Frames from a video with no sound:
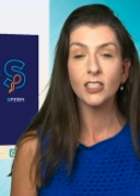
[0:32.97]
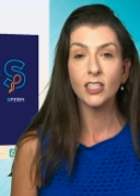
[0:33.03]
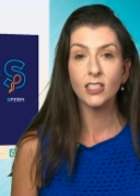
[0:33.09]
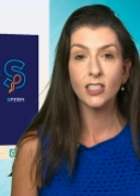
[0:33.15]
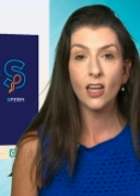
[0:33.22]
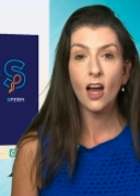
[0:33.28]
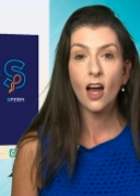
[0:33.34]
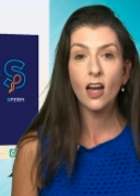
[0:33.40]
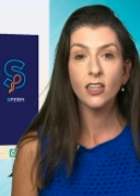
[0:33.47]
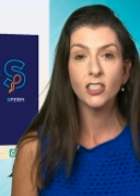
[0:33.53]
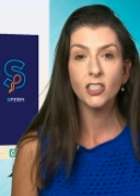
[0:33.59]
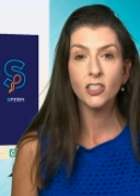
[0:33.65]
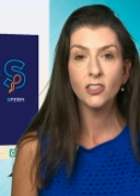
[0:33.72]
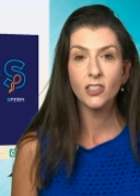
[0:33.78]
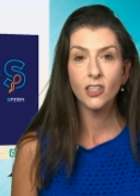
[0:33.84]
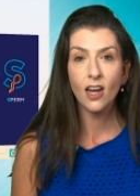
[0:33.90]
to talk
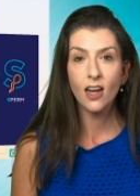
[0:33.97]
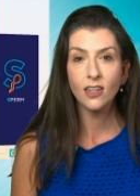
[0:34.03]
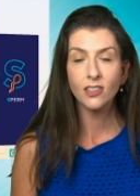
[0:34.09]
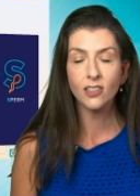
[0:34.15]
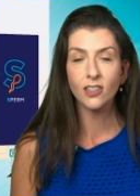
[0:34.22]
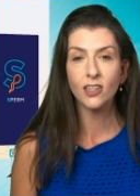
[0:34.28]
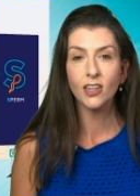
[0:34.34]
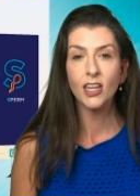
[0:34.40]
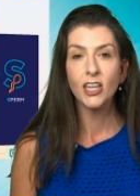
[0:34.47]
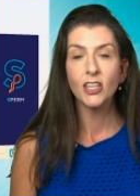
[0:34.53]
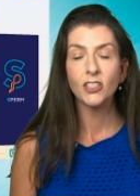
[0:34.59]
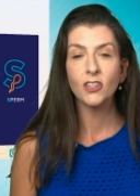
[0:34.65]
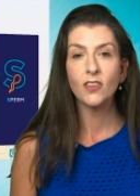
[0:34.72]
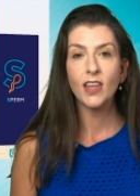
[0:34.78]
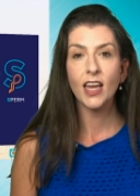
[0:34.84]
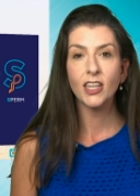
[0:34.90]
to your doctor
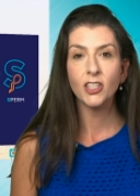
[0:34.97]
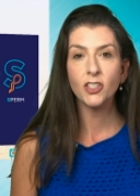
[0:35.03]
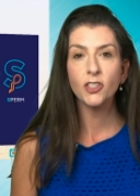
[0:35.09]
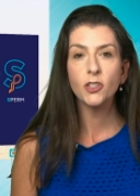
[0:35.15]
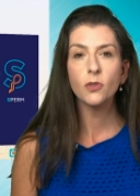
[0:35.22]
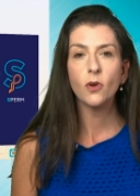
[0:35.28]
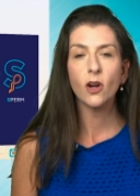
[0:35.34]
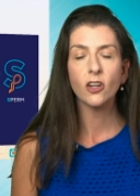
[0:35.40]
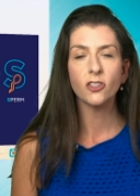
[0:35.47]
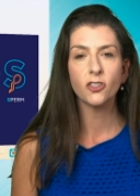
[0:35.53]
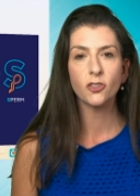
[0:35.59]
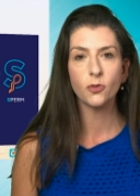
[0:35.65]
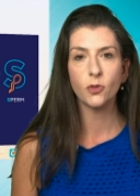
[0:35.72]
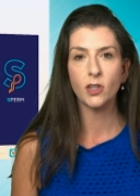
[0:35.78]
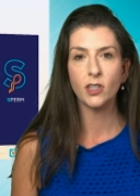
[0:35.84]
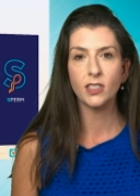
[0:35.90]
so that you are
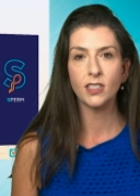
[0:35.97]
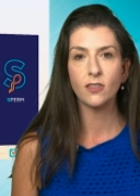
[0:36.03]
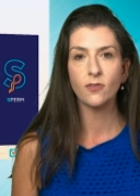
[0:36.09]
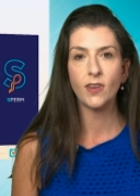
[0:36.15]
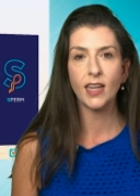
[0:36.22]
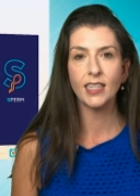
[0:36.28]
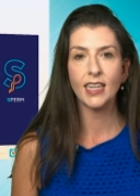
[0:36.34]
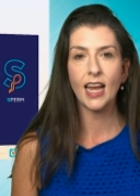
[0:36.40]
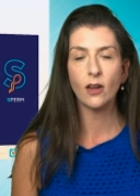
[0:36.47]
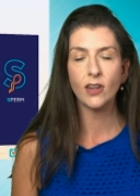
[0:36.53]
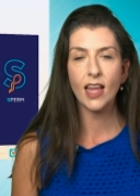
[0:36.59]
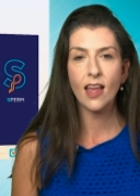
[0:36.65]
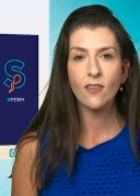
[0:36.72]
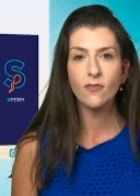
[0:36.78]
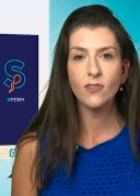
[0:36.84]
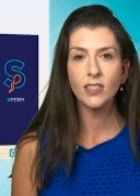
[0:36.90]
sure to find out
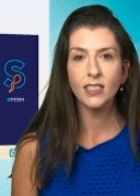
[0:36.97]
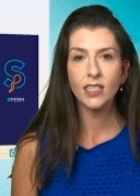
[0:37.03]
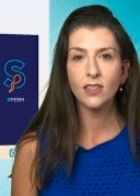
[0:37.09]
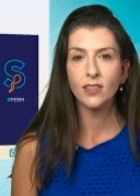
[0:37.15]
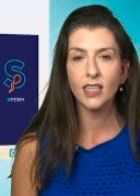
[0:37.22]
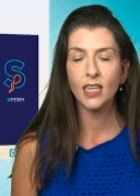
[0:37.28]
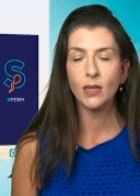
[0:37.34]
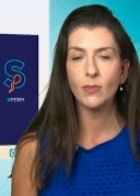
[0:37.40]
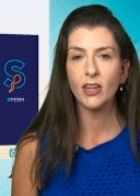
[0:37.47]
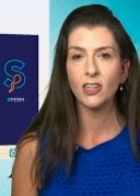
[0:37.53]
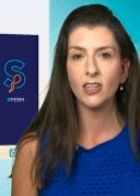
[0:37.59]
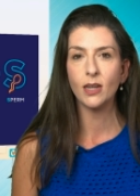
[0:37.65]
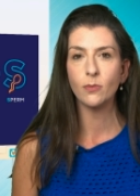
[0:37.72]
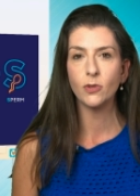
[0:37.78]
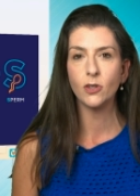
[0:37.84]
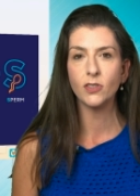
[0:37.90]
every single thing about
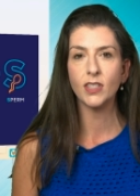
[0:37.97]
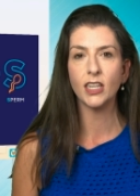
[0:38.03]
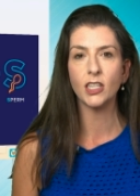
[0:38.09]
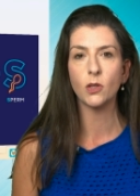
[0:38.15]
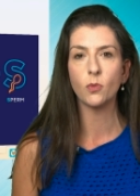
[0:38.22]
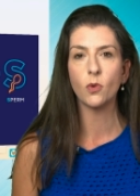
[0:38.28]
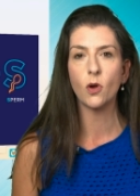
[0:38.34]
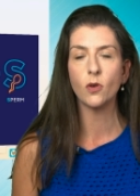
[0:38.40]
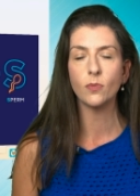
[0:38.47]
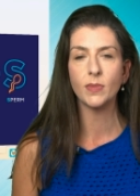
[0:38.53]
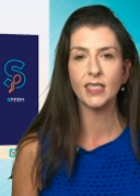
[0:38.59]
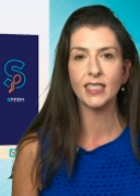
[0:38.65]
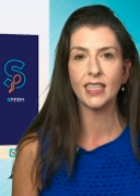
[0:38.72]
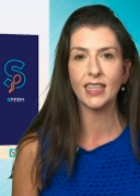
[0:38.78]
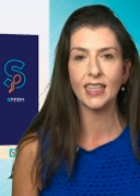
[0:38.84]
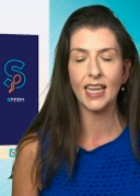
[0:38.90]
your embryos and you won't
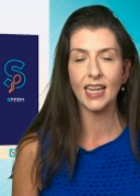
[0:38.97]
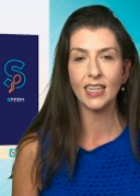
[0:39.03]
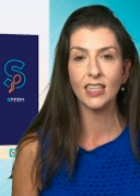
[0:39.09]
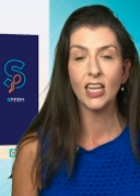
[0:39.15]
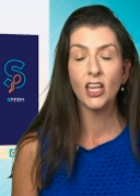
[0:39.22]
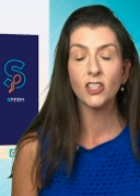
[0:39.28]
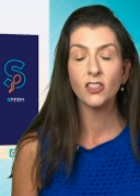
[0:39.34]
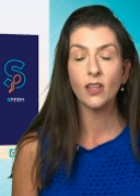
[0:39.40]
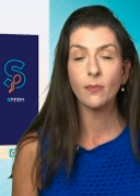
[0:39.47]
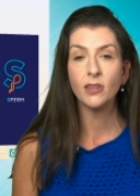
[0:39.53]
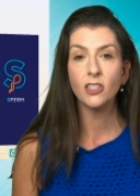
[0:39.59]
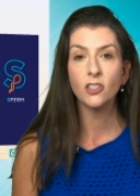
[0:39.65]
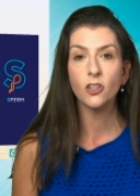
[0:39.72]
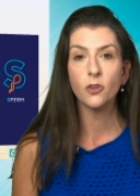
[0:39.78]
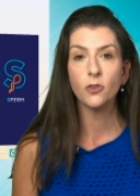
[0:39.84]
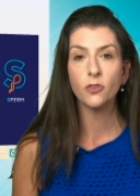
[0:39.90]
miss a thing. So I'm going
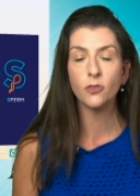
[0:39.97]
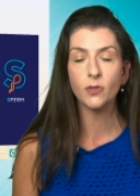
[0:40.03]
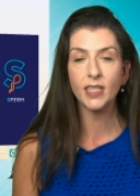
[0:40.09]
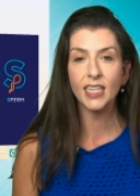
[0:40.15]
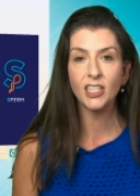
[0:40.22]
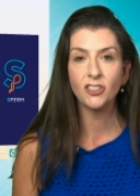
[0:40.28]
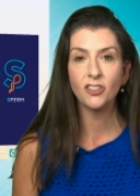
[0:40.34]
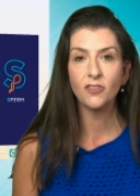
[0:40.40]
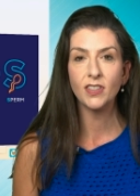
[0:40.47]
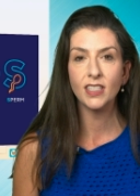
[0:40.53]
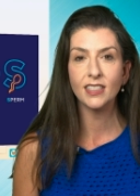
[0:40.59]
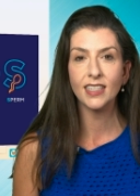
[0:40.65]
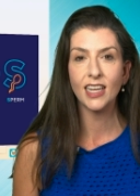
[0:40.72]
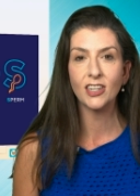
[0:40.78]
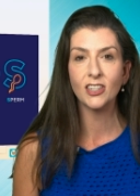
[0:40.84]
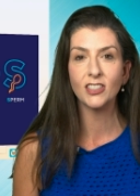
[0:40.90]
to go through each of
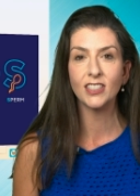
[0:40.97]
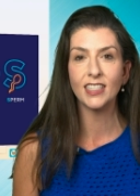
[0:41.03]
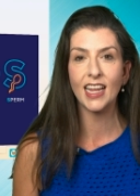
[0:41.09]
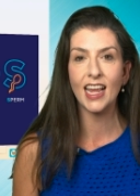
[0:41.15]
these letters